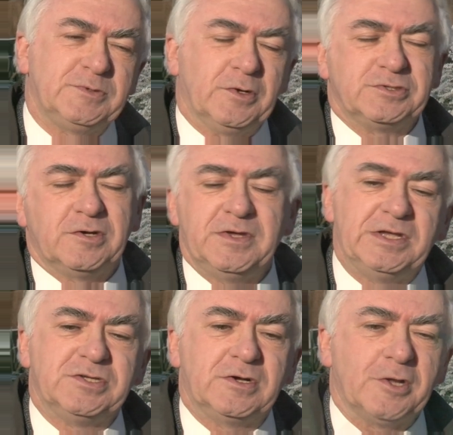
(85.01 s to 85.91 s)
but also
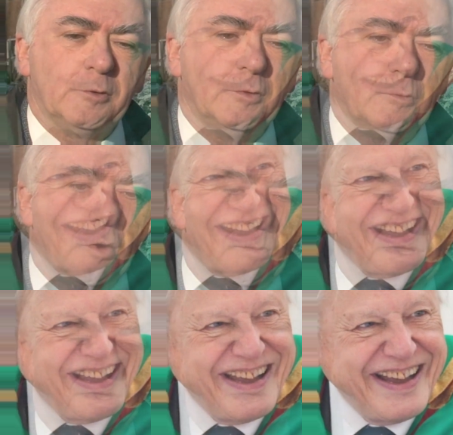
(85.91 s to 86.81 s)
things on global
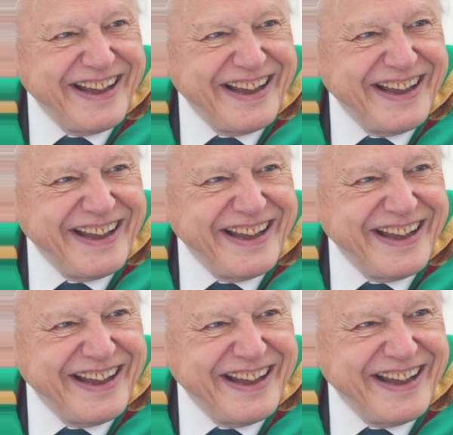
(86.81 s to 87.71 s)
warming and
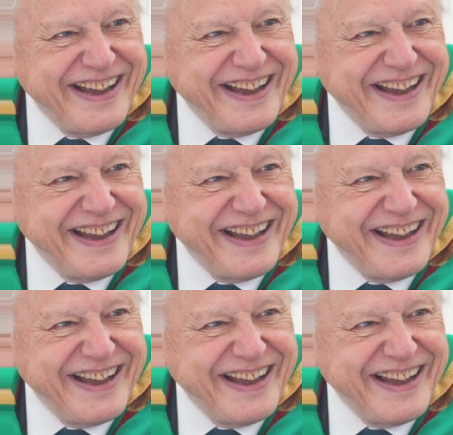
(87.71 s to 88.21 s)
climate change.